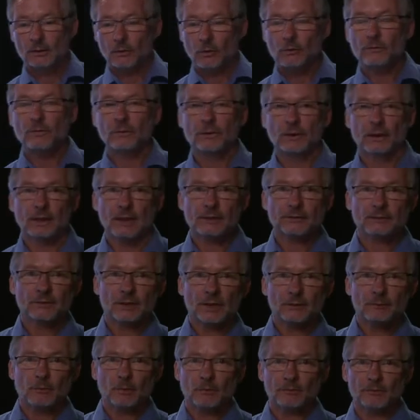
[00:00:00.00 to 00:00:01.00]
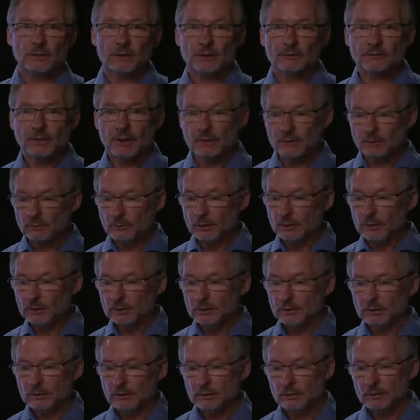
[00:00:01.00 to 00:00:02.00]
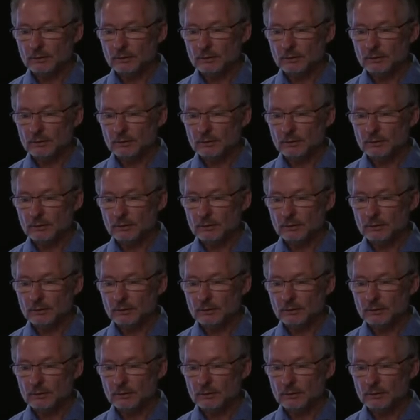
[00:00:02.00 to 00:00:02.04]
over the lifetime of the investment,